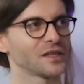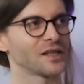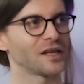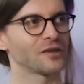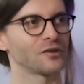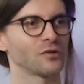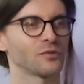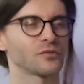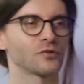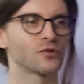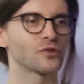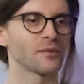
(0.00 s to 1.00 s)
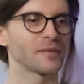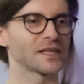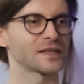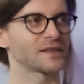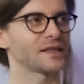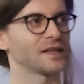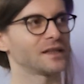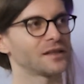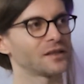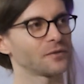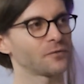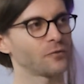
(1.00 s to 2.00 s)
I don't know, to some
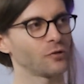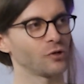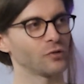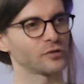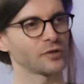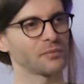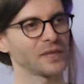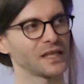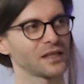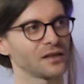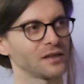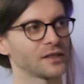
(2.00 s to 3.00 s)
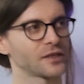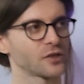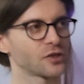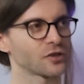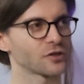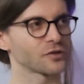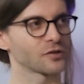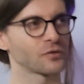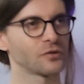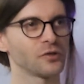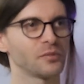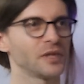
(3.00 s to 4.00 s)
extent follow some medical literature. So
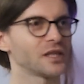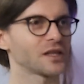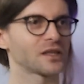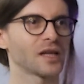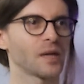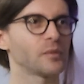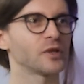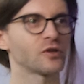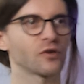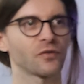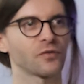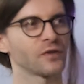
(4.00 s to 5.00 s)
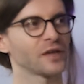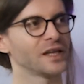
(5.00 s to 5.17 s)
could be that a bit of